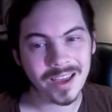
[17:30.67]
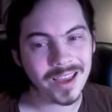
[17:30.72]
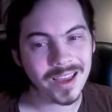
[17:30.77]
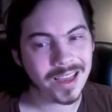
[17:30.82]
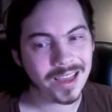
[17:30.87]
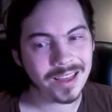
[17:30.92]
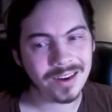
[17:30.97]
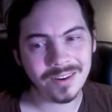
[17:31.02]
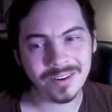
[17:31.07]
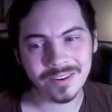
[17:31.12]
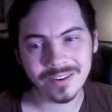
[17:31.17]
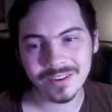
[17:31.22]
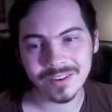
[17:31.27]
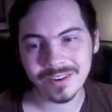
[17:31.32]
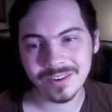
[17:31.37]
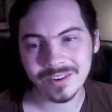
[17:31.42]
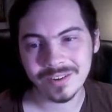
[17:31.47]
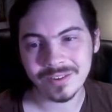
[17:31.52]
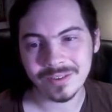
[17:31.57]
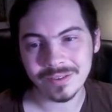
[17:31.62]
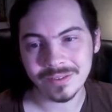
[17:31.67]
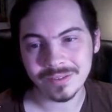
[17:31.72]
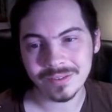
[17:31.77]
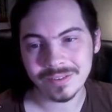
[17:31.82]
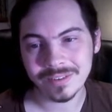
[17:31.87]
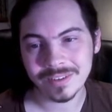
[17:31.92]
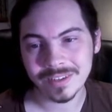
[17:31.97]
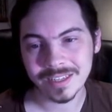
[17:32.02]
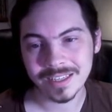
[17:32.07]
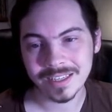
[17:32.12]
I don't know.
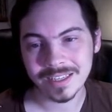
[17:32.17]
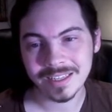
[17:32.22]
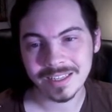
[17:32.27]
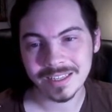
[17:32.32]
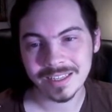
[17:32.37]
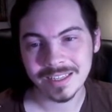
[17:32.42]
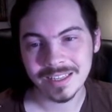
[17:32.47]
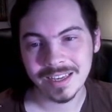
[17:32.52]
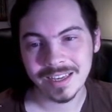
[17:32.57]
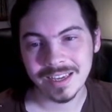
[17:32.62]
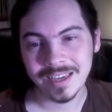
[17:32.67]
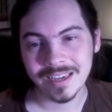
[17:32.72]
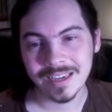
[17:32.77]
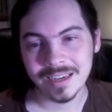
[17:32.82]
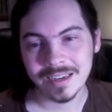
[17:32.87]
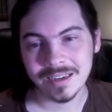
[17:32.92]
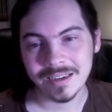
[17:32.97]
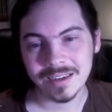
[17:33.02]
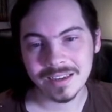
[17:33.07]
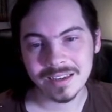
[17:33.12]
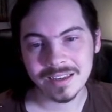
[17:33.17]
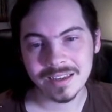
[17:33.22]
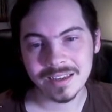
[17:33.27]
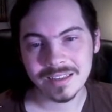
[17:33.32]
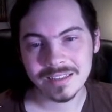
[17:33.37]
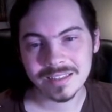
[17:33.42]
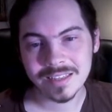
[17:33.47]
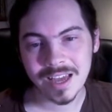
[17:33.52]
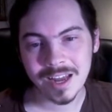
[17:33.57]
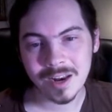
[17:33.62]
Like, it's
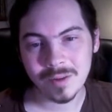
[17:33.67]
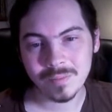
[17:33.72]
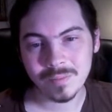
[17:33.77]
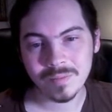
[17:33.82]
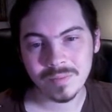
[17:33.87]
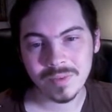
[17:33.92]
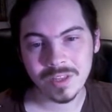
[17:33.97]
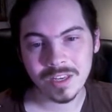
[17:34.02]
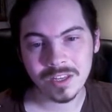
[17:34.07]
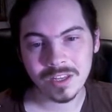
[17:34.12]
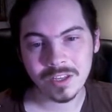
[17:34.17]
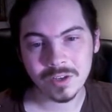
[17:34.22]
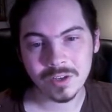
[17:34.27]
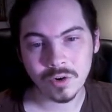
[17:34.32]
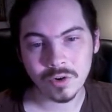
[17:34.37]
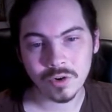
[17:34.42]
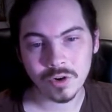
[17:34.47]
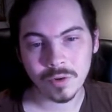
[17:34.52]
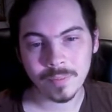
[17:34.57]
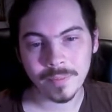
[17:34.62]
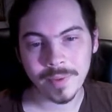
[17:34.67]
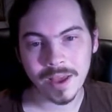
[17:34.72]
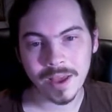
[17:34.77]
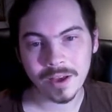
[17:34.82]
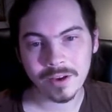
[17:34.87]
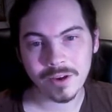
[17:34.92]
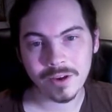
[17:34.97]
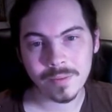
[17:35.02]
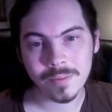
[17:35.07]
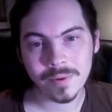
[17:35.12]
kind of mediocre
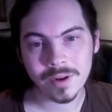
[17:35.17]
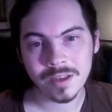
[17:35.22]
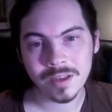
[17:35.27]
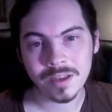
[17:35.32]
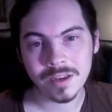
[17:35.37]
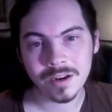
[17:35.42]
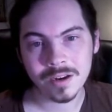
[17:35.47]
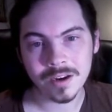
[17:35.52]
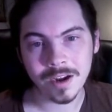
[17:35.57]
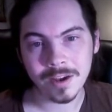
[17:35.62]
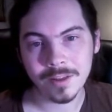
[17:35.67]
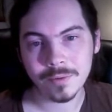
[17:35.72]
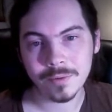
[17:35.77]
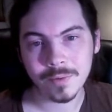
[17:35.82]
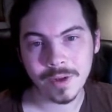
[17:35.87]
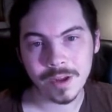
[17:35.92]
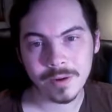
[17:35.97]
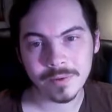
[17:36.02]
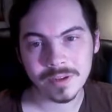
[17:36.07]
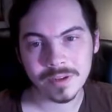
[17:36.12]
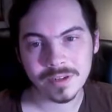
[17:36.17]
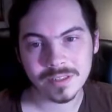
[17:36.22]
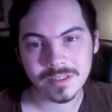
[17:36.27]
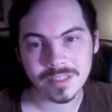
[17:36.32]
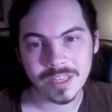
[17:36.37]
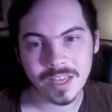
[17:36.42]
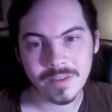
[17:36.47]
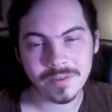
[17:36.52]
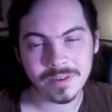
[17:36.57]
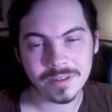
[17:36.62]
pack opening here. Either way, we're gonna
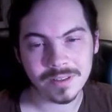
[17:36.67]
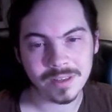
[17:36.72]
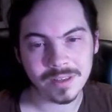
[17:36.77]
save it to the